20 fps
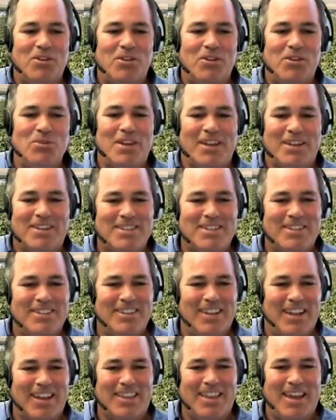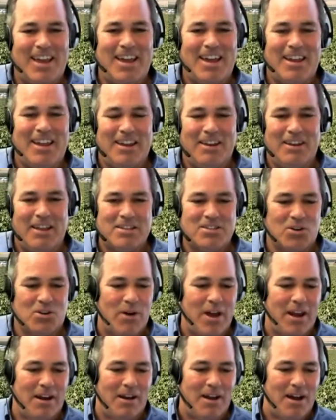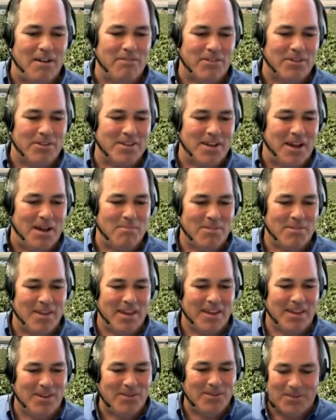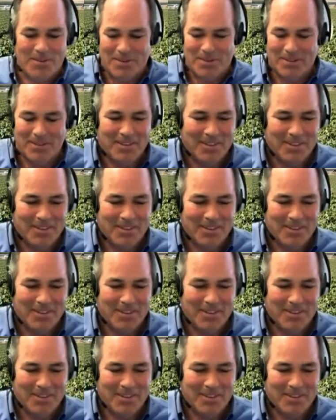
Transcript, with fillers: do things like yeah. that, and that's quite an offer, Tom. Thank you. Yeah.